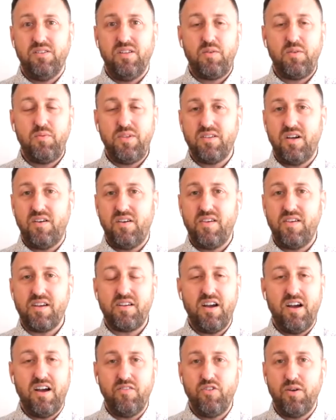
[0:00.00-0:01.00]
we saw that
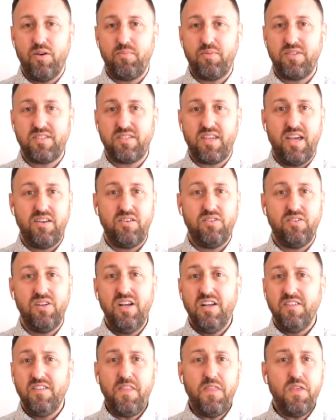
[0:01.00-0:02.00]
cover up and scandal,
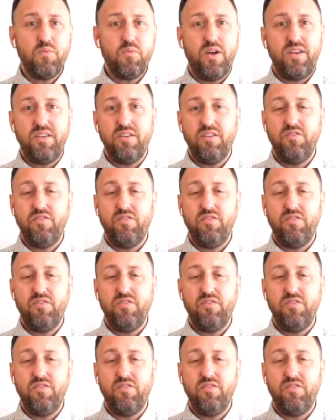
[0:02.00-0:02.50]
like the Red Hill